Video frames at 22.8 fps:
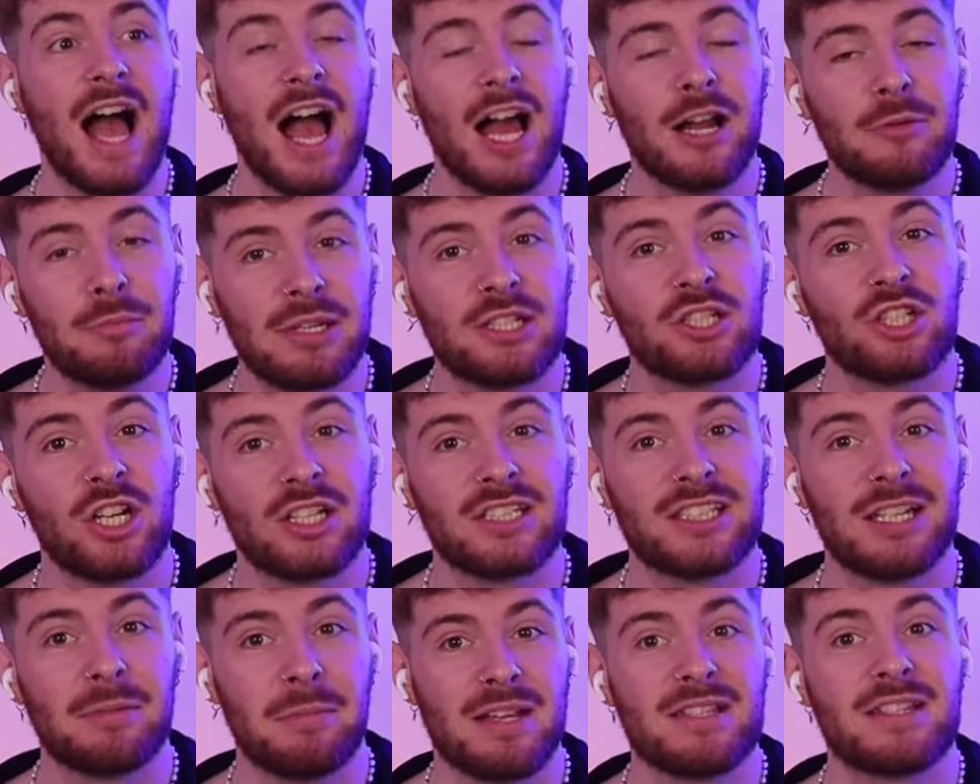I'd be
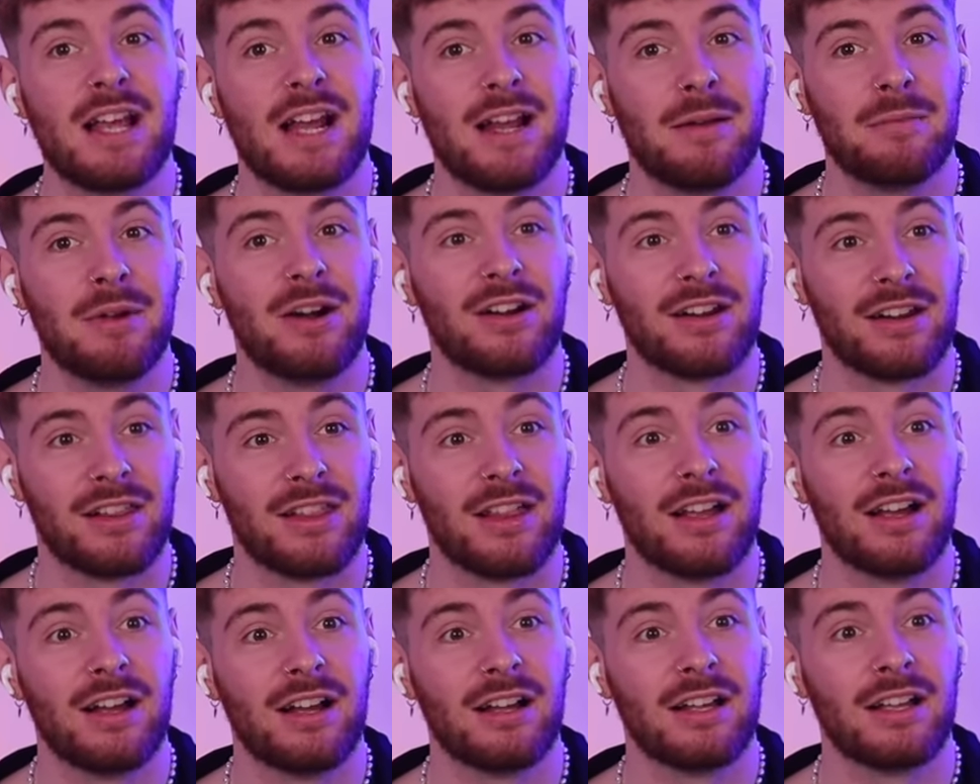shitting myself, I'm not gonna
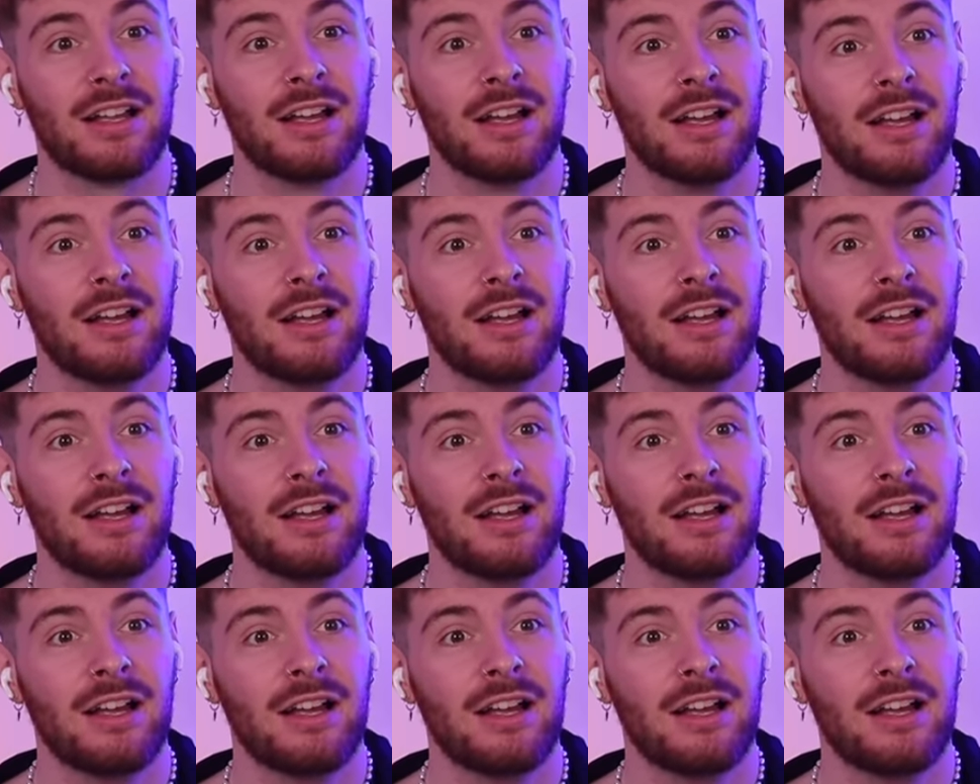lie.